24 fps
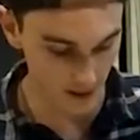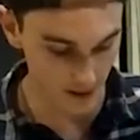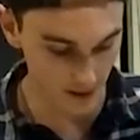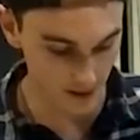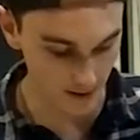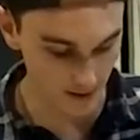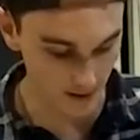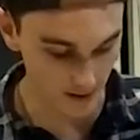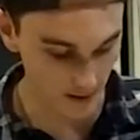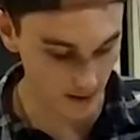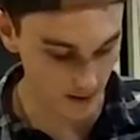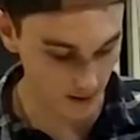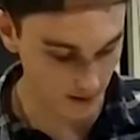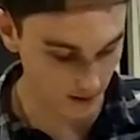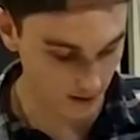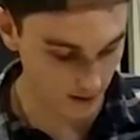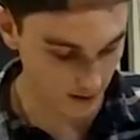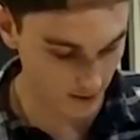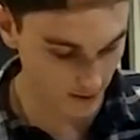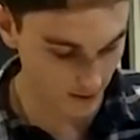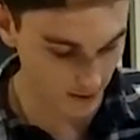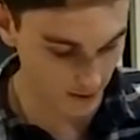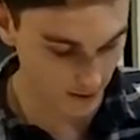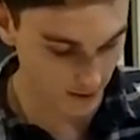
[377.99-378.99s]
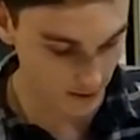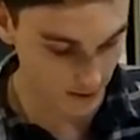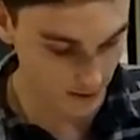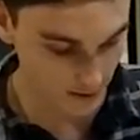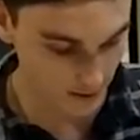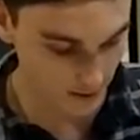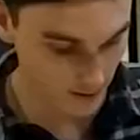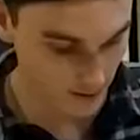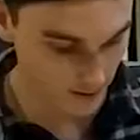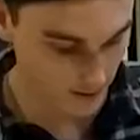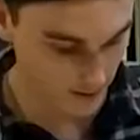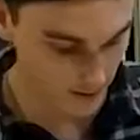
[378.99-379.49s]
nice and
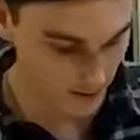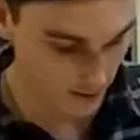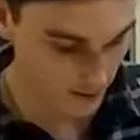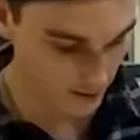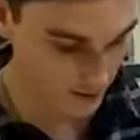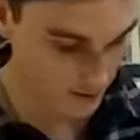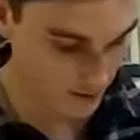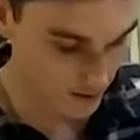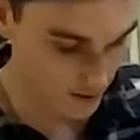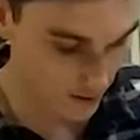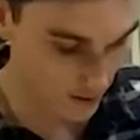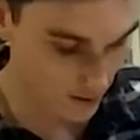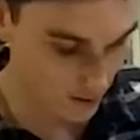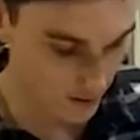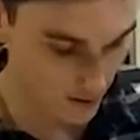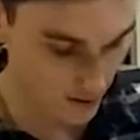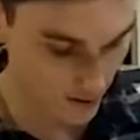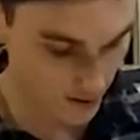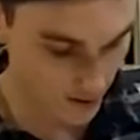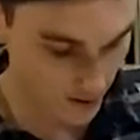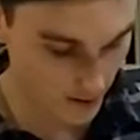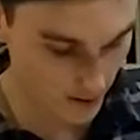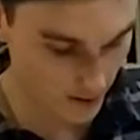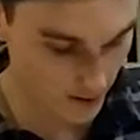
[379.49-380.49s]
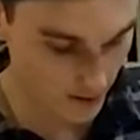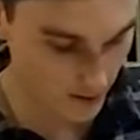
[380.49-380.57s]
soaked.